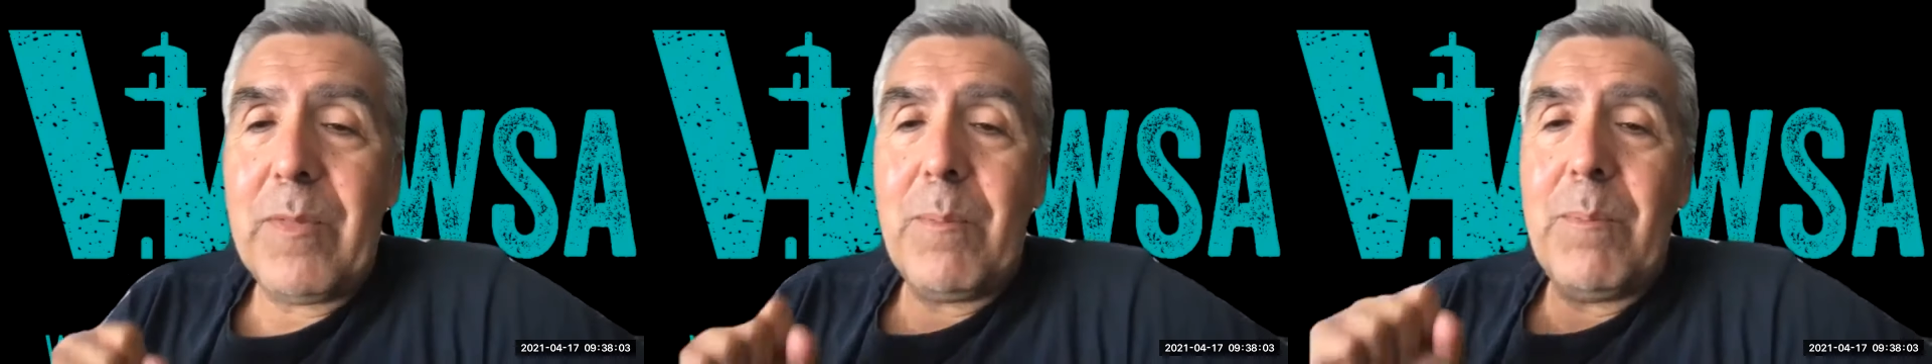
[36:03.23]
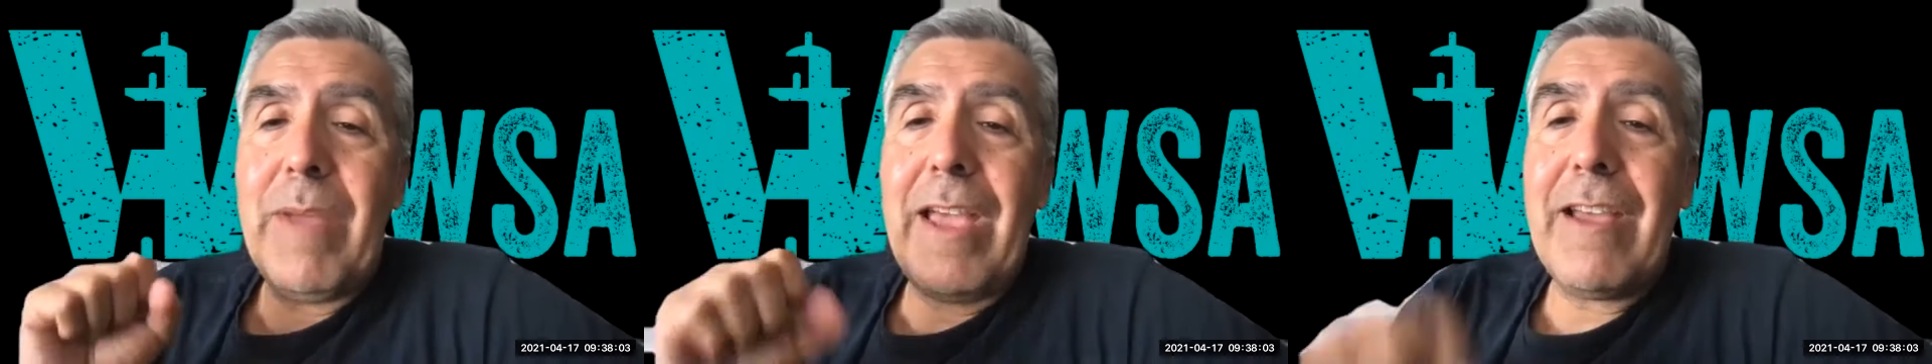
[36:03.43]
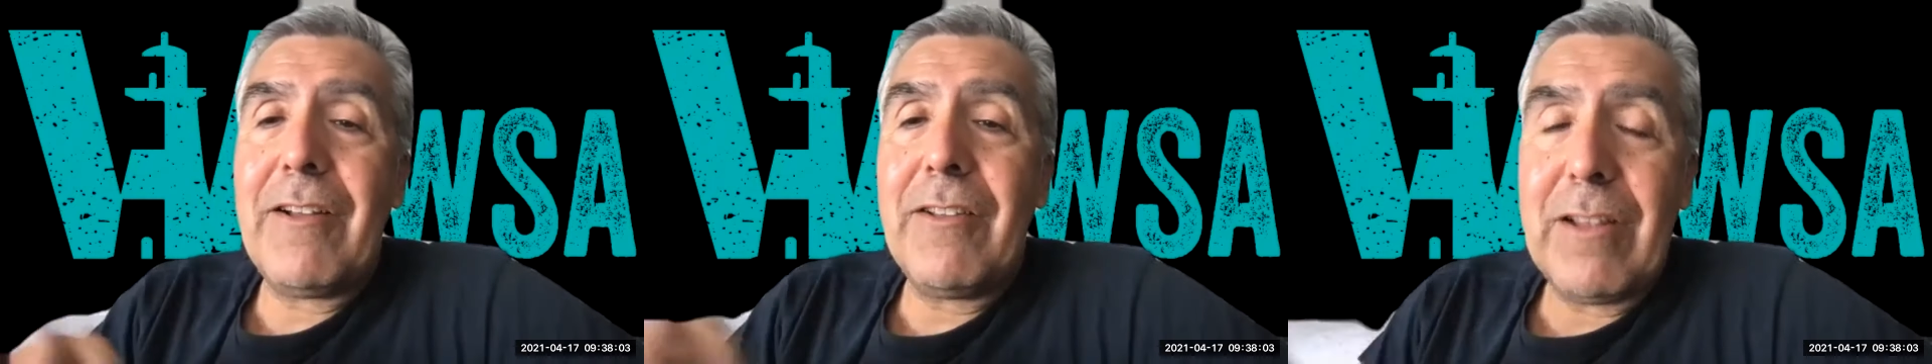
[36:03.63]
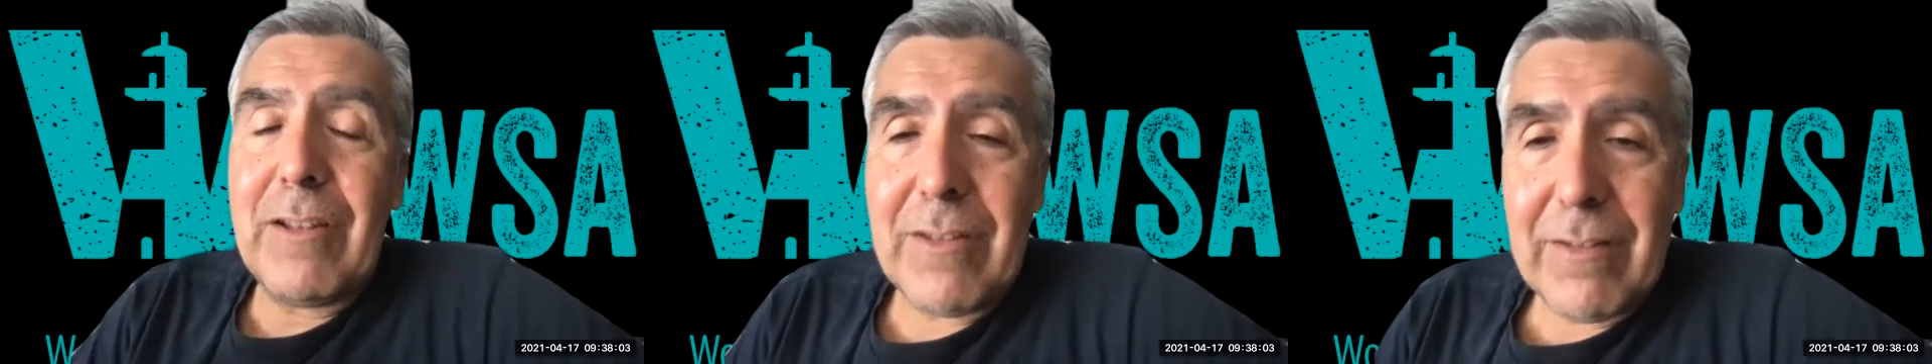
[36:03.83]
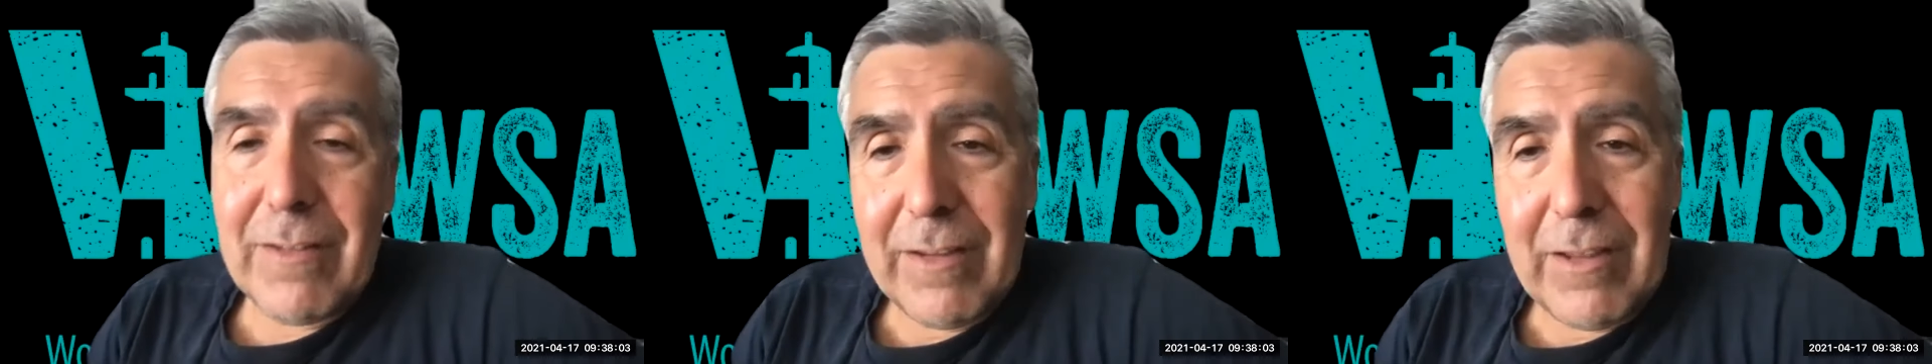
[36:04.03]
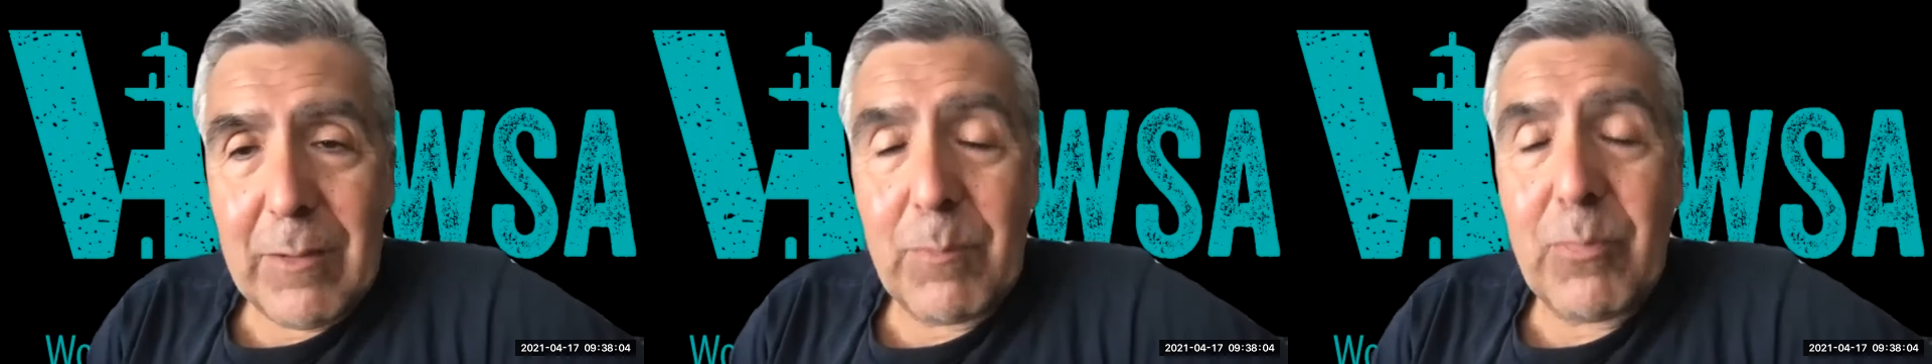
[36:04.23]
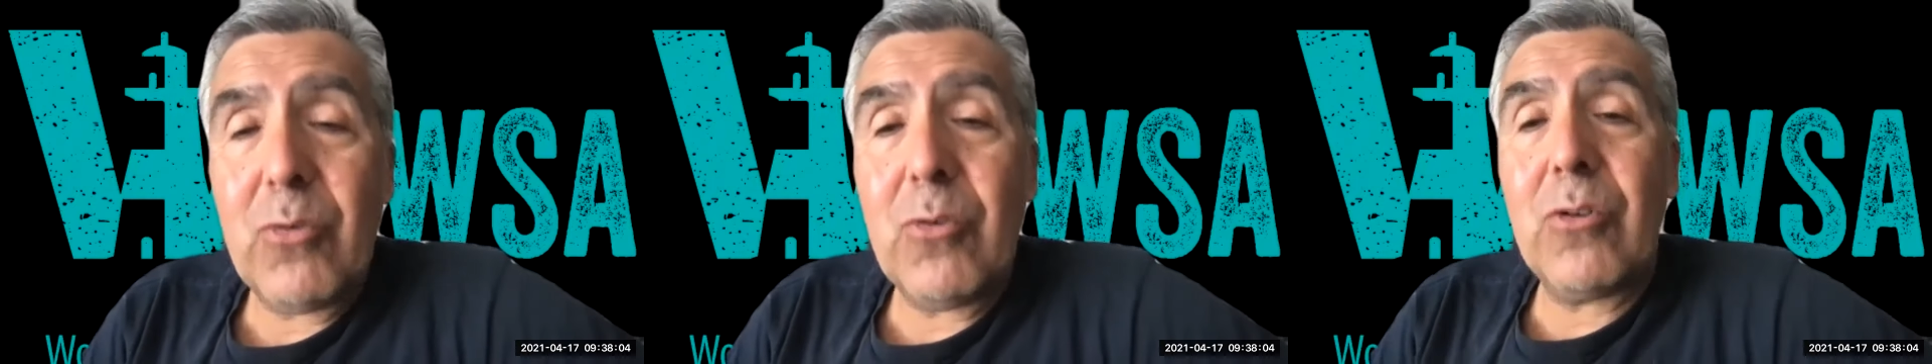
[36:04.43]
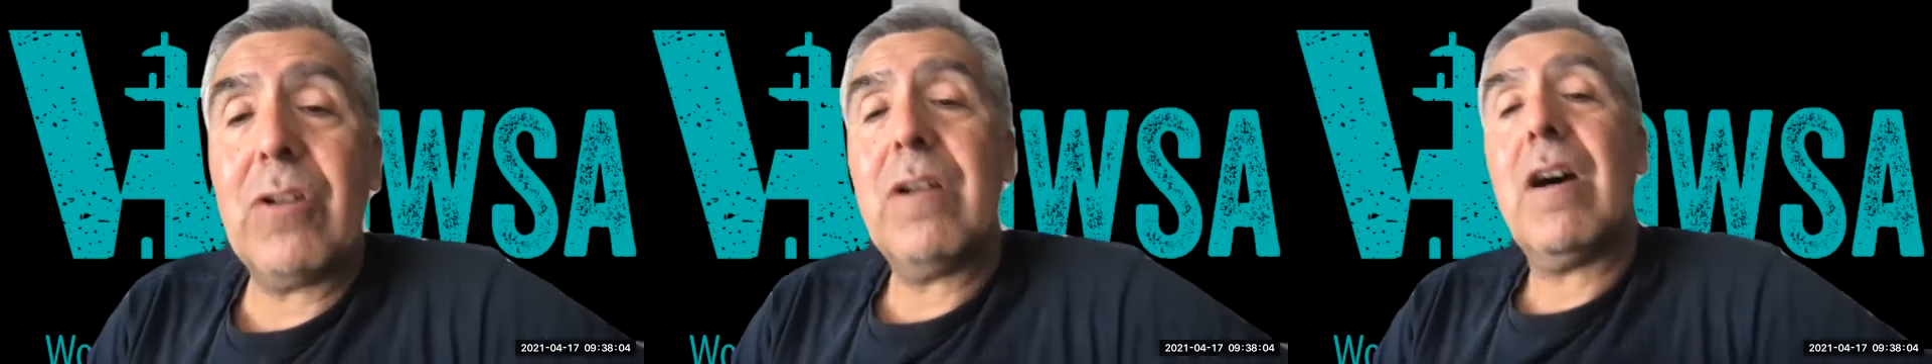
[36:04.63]
male and in the
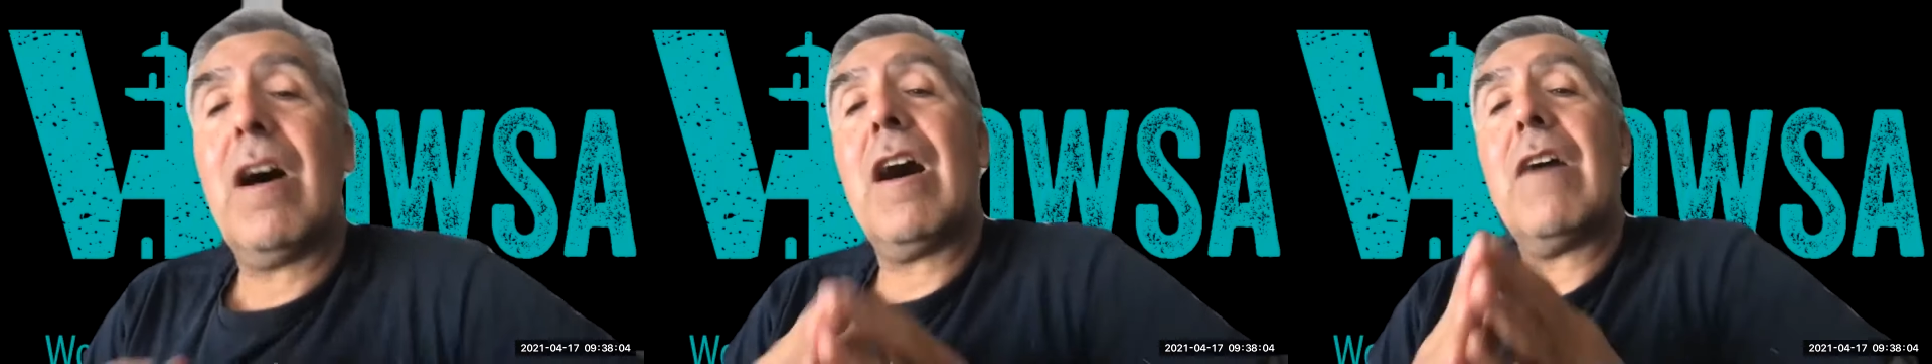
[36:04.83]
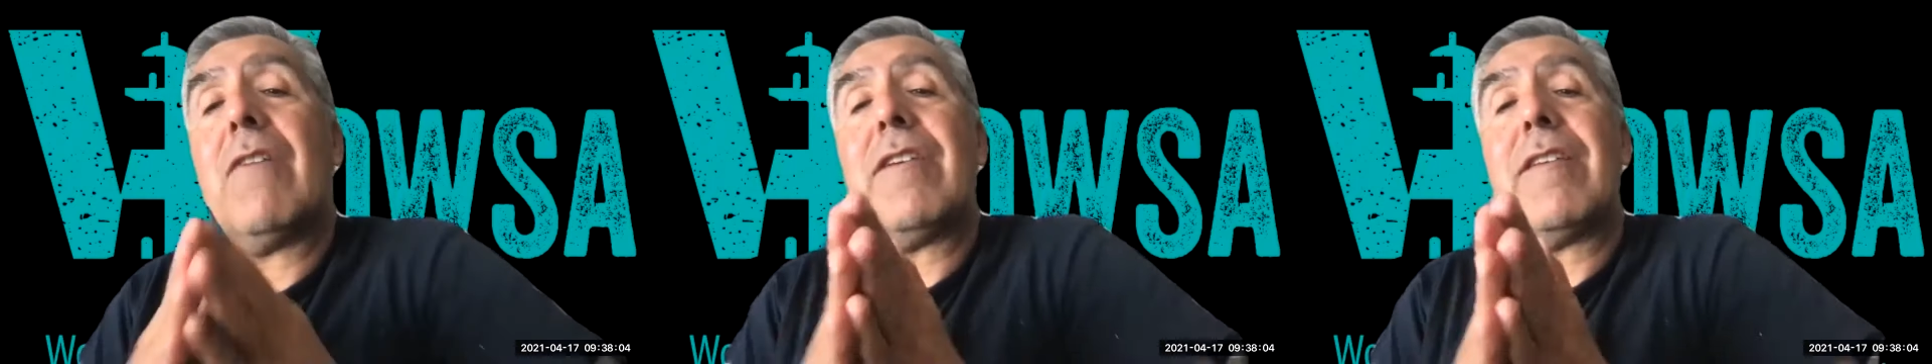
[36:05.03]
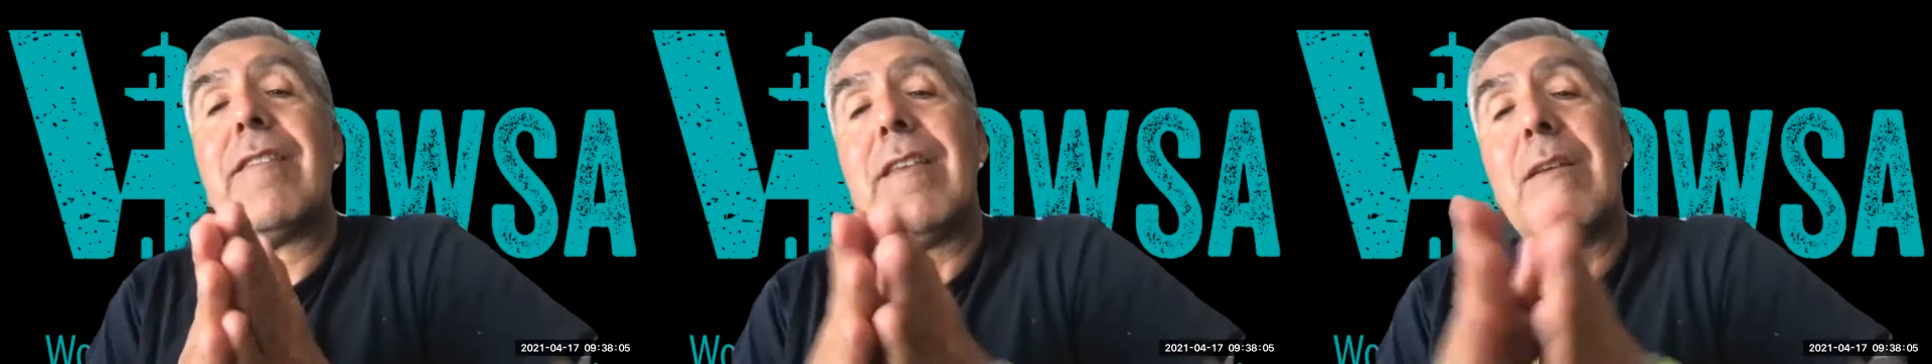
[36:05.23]
pool obviously